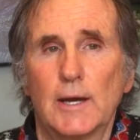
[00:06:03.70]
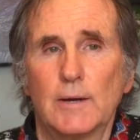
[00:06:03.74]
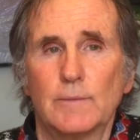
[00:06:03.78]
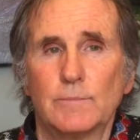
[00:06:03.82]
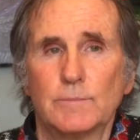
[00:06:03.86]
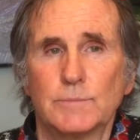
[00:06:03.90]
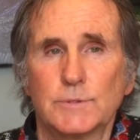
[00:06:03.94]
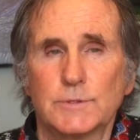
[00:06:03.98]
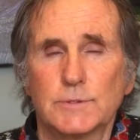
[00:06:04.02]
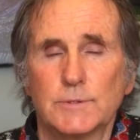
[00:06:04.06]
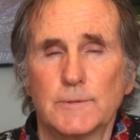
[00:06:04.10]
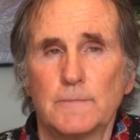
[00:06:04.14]

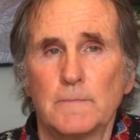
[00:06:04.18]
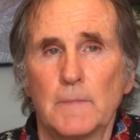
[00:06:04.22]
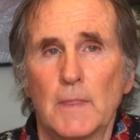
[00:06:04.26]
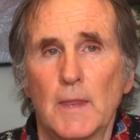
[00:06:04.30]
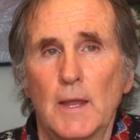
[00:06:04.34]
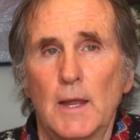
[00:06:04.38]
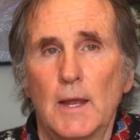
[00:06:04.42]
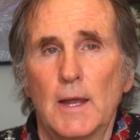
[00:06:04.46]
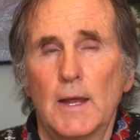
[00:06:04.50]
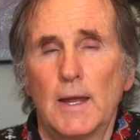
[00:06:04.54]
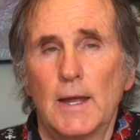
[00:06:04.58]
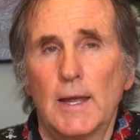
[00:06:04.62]
camps,
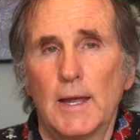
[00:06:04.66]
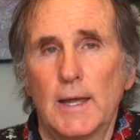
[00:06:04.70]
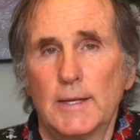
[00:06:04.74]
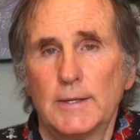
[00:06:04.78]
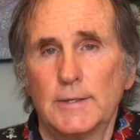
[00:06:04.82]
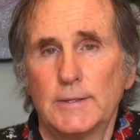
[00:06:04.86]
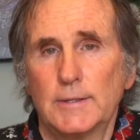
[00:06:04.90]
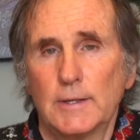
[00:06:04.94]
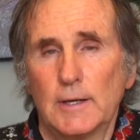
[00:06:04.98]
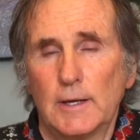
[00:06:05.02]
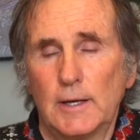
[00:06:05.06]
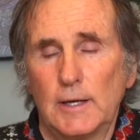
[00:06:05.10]

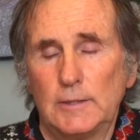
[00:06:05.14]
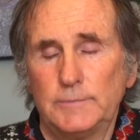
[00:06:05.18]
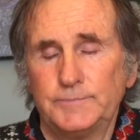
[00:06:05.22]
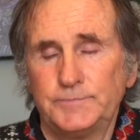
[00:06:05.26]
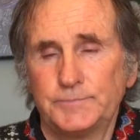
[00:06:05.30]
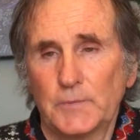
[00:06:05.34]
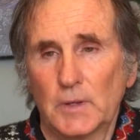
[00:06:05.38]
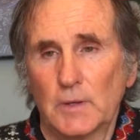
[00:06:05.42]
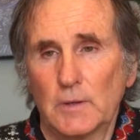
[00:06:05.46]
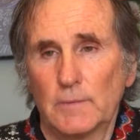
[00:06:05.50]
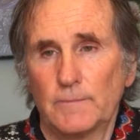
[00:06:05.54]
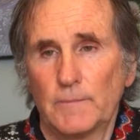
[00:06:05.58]
and
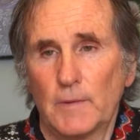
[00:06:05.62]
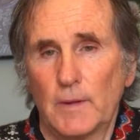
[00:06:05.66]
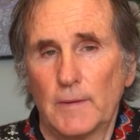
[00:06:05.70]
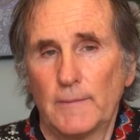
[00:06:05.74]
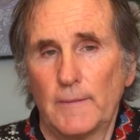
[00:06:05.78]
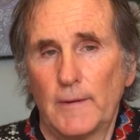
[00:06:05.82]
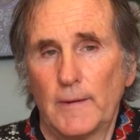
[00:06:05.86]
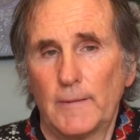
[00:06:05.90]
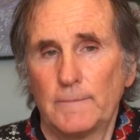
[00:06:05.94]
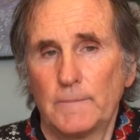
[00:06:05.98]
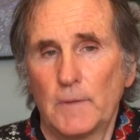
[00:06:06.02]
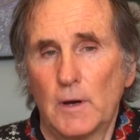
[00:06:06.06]

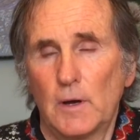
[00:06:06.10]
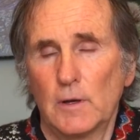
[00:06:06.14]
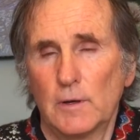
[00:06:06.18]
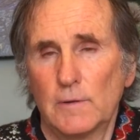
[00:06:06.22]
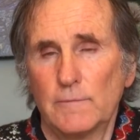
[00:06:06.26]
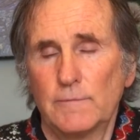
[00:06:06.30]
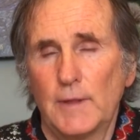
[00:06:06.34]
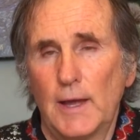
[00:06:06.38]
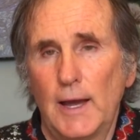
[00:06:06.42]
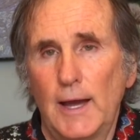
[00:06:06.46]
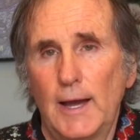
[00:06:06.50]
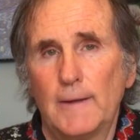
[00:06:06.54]
all
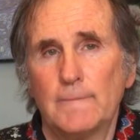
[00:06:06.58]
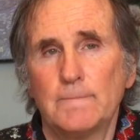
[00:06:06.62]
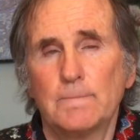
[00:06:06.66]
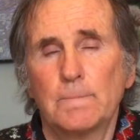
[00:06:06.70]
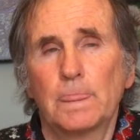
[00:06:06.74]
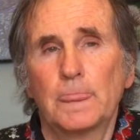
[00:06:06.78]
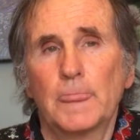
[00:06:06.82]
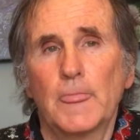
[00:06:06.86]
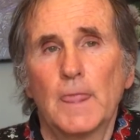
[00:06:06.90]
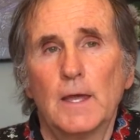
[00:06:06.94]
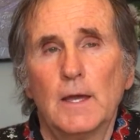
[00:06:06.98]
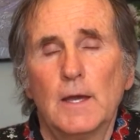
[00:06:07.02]
of that.
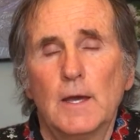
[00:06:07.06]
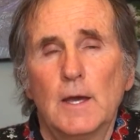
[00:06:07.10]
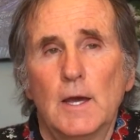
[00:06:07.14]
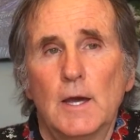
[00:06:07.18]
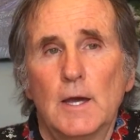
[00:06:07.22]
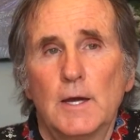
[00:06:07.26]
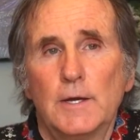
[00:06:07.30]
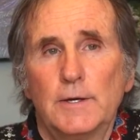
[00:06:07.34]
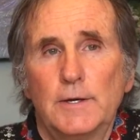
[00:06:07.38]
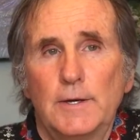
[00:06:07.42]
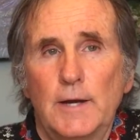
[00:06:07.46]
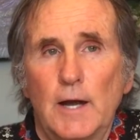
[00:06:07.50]

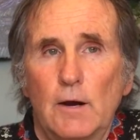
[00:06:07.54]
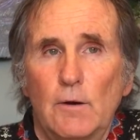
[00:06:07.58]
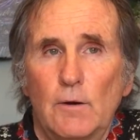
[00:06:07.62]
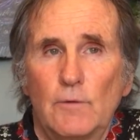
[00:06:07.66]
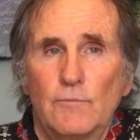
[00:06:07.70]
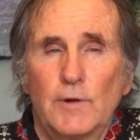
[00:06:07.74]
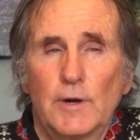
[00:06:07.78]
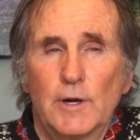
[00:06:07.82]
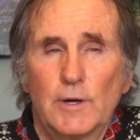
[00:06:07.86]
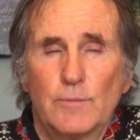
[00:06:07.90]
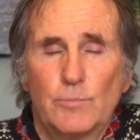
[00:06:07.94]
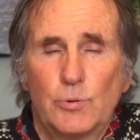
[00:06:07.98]
Now,
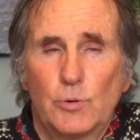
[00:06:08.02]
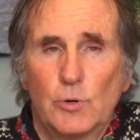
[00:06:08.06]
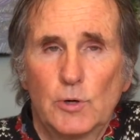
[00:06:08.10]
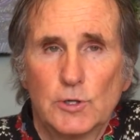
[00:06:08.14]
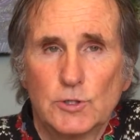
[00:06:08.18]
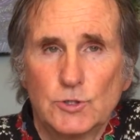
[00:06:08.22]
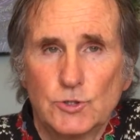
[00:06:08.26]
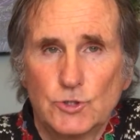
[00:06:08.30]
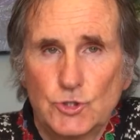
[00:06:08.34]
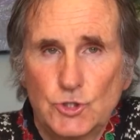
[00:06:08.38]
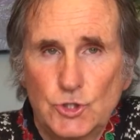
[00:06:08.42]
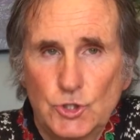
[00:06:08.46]
a very
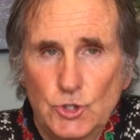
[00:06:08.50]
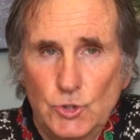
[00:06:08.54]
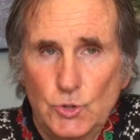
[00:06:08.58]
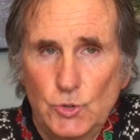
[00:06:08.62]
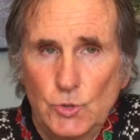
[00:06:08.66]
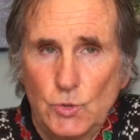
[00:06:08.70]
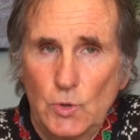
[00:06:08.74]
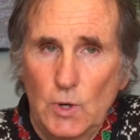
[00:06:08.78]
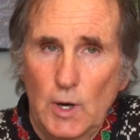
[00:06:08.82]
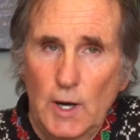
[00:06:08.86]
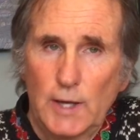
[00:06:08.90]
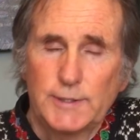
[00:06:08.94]
important
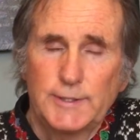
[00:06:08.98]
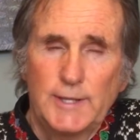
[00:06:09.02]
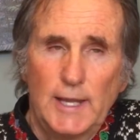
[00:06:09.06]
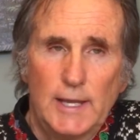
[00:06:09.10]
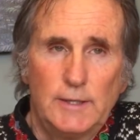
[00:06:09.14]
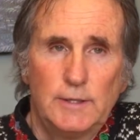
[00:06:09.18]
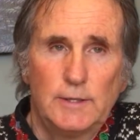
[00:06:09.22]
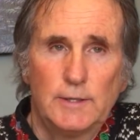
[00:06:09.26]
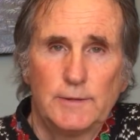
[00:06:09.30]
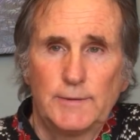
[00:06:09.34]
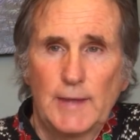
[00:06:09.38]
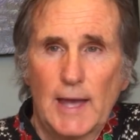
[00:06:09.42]
Jew
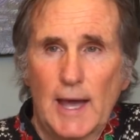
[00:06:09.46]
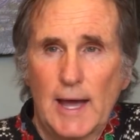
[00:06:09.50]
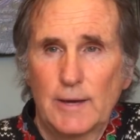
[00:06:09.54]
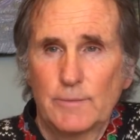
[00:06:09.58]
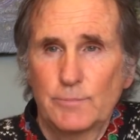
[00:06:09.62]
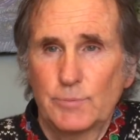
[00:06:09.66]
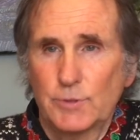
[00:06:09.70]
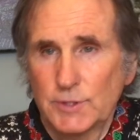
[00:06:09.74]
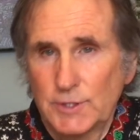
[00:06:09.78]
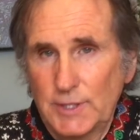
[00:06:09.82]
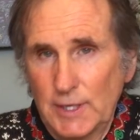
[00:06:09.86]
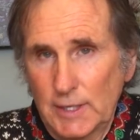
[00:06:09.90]
attended
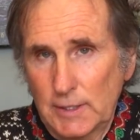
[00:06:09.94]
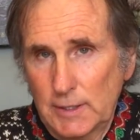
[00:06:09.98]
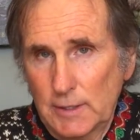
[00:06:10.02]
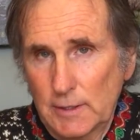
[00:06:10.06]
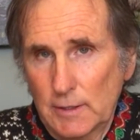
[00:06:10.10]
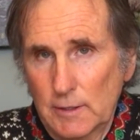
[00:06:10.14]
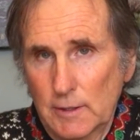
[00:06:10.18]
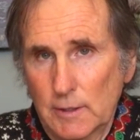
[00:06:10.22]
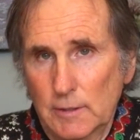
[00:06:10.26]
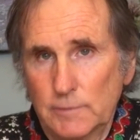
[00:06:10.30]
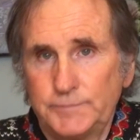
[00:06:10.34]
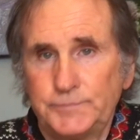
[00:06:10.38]
that
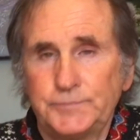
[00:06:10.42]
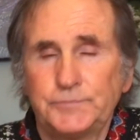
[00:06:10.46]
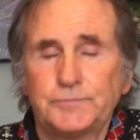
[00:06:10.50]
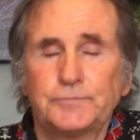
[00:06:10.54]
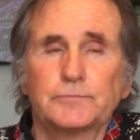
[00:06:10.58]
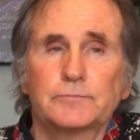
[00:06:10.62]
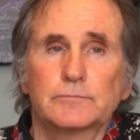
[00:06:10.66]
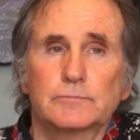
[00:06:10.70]
particular